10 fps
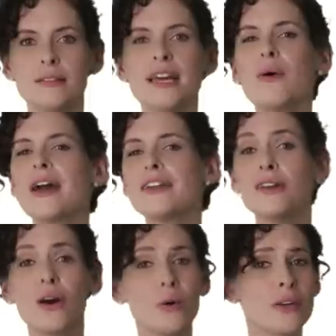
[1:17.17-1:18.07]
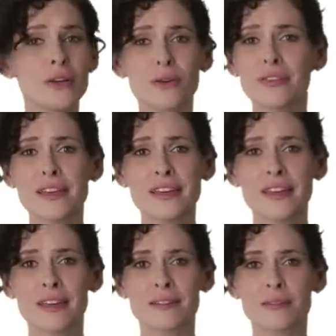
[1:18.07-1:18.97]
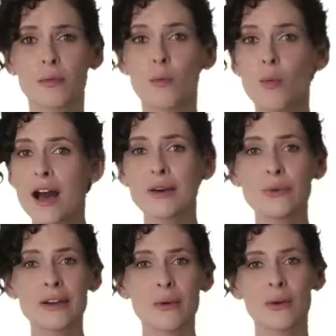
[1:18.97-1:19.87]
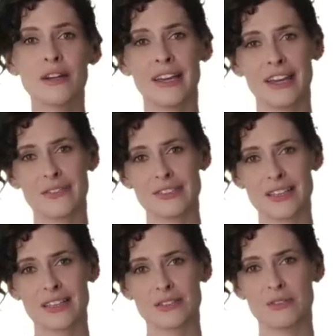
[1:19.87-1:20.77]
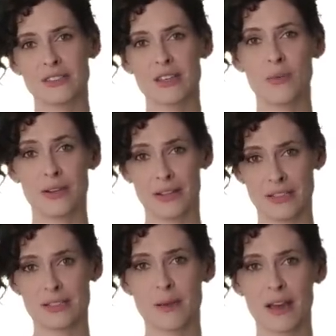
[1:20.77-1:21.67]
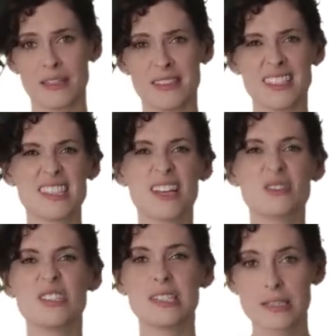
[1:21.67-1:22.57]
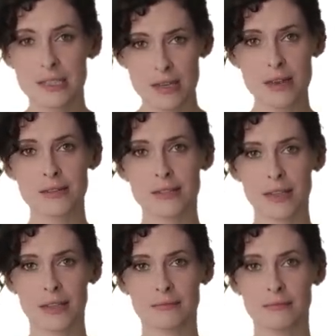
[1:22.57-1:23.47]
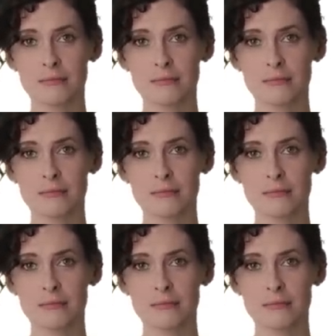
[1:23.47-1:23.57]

Now I know what you're thinking. Why would I want to have sex with someone I despise? That sounds disgusting.